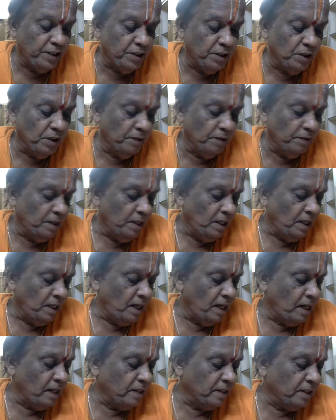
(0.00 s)
of
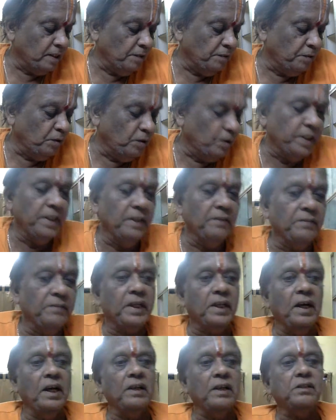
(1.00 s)
Article 14 of the
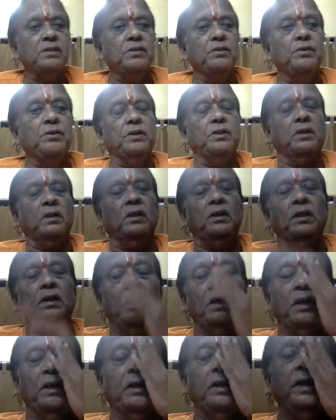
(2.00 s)
Constitution.
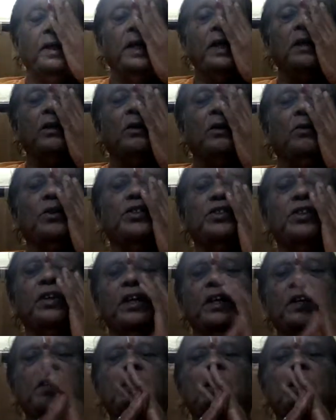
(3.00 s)
Here the question is,